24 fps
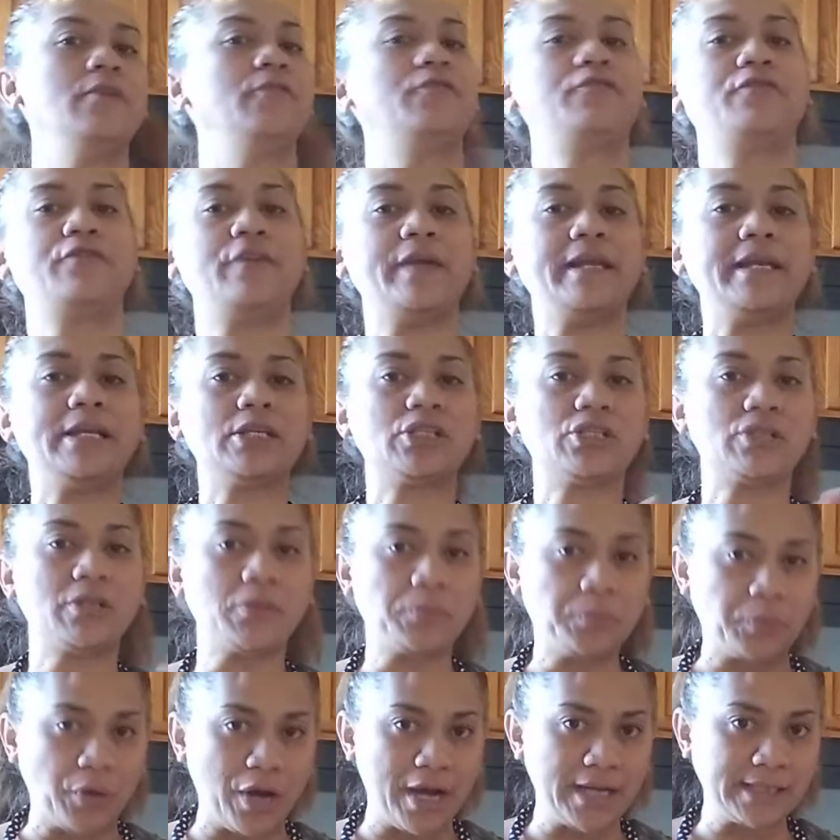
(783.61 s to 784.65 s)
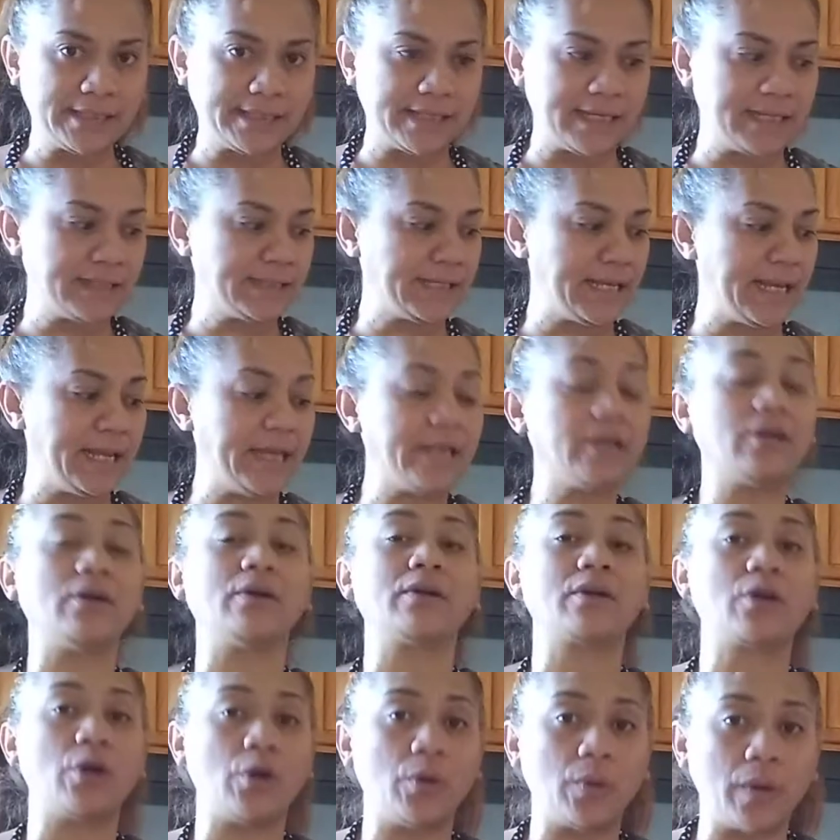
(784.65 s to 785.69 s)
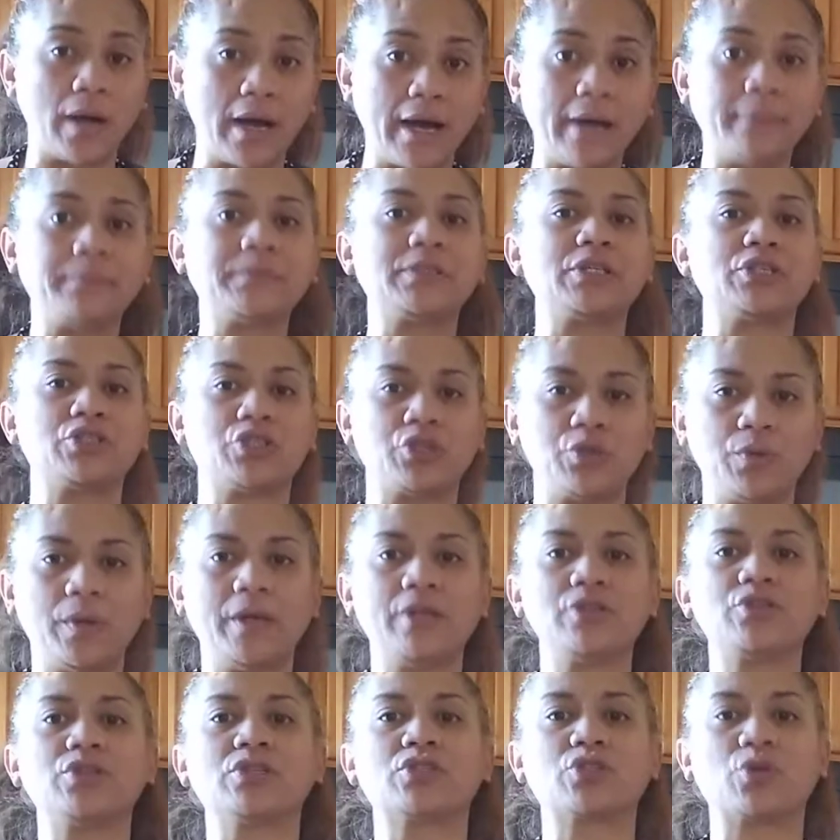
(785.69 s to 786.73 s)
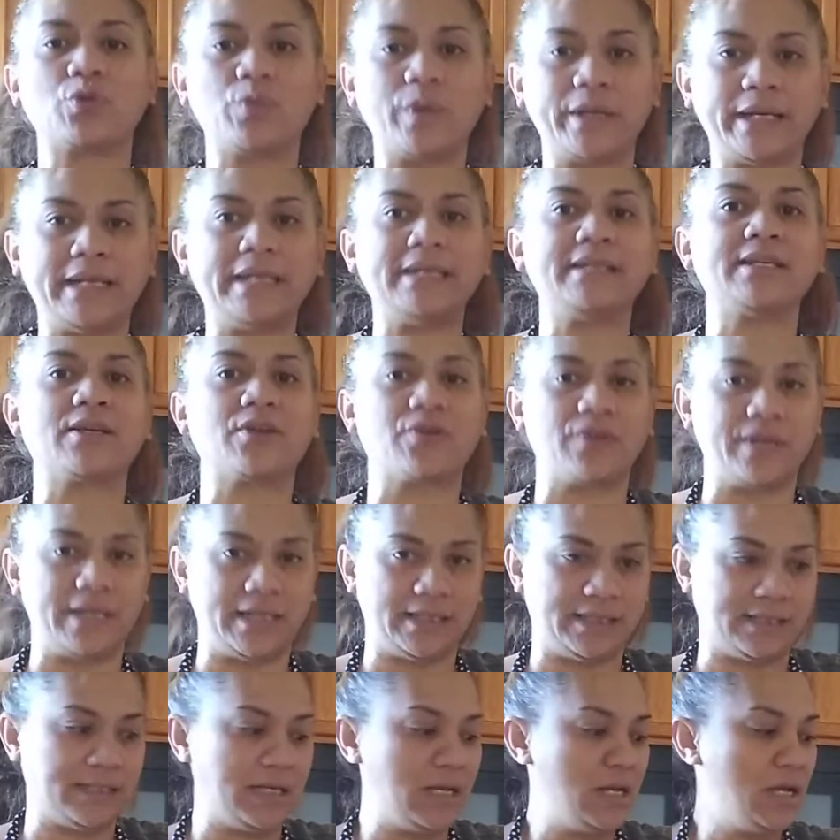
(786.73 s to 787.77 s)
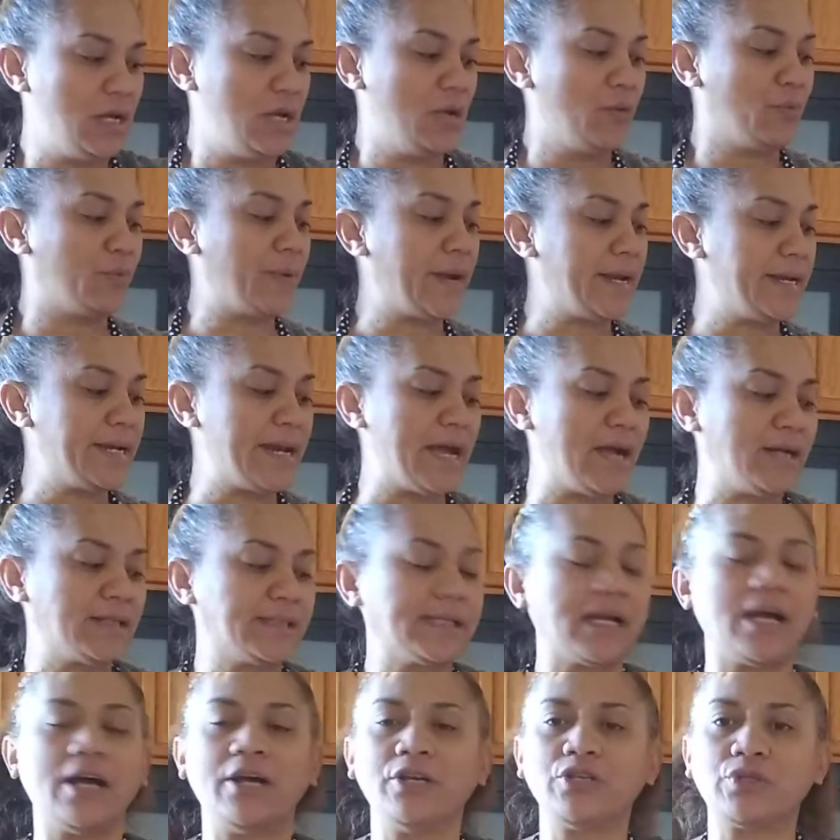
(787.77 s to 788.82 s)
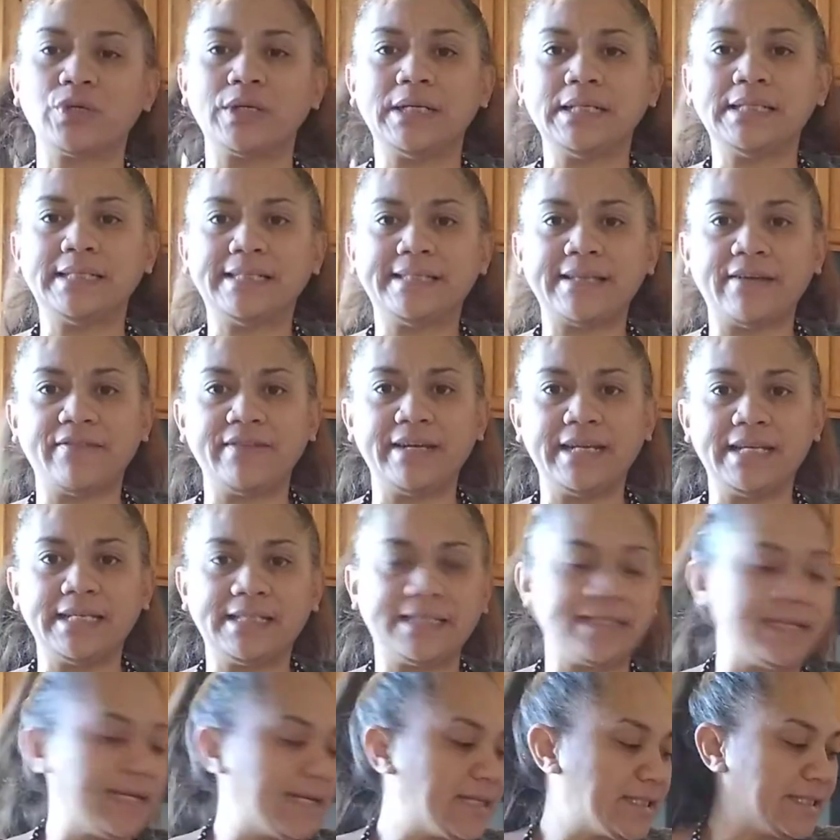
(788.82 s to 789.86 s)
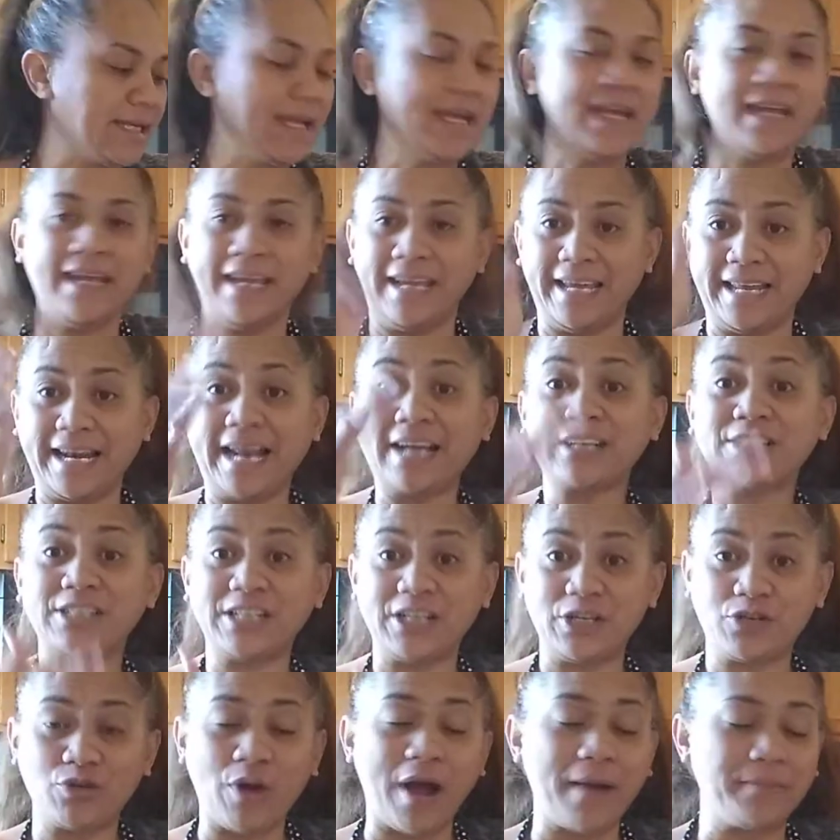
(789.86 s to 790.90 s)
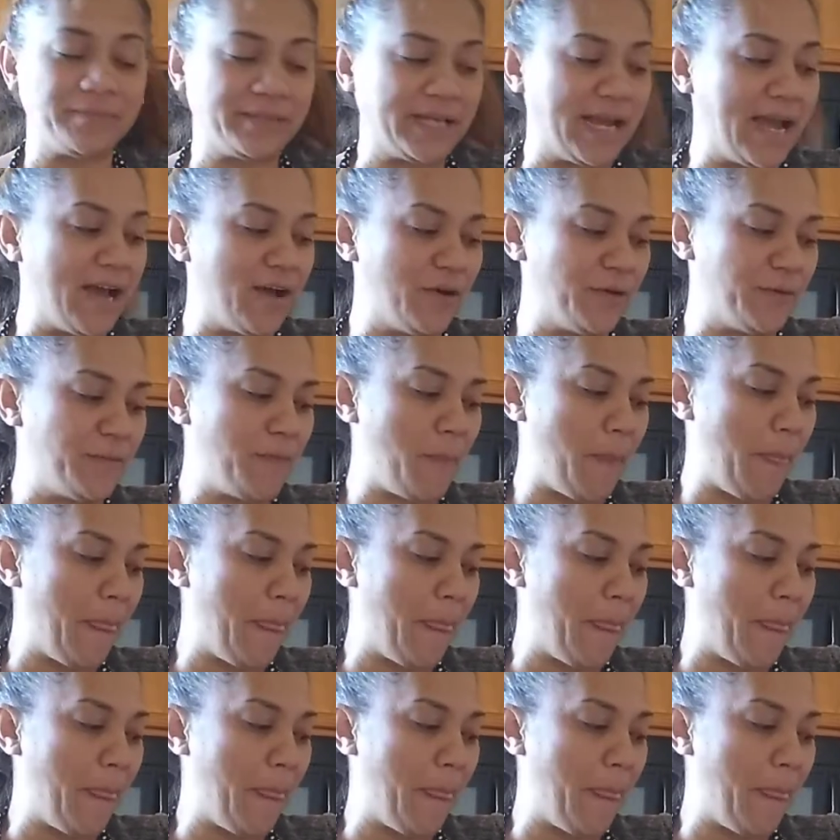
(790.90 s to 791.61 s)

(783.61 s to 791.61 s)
finish the process, it'll go up to 220 degrees. Right now it's 176. It actually dropped down.